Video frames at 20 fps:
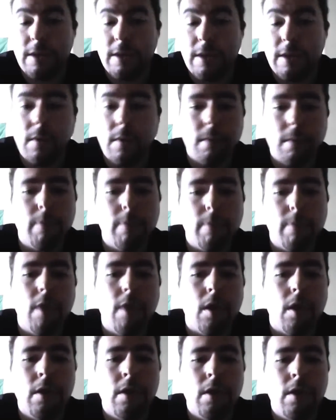I mean, don't get me
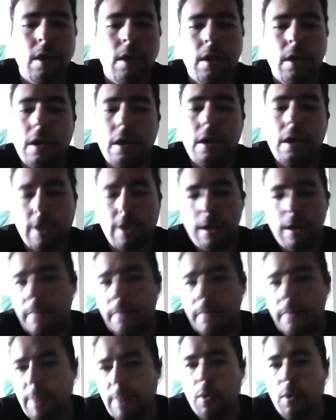wrong, there
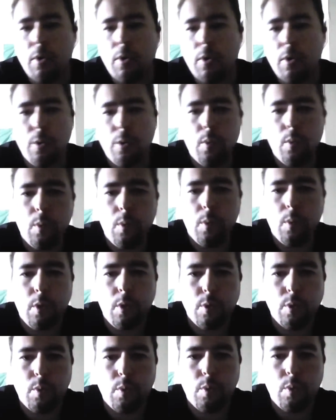are people who
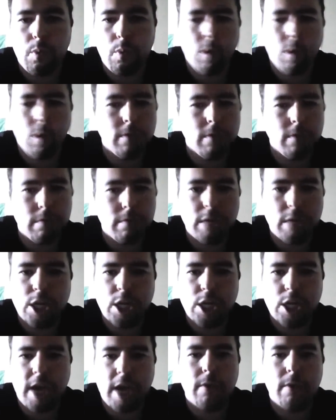will
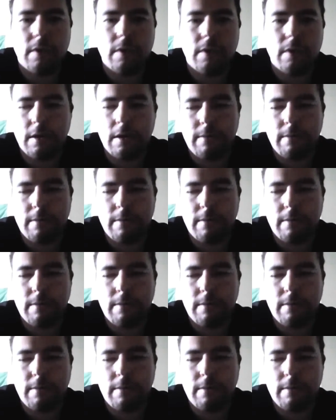reach out.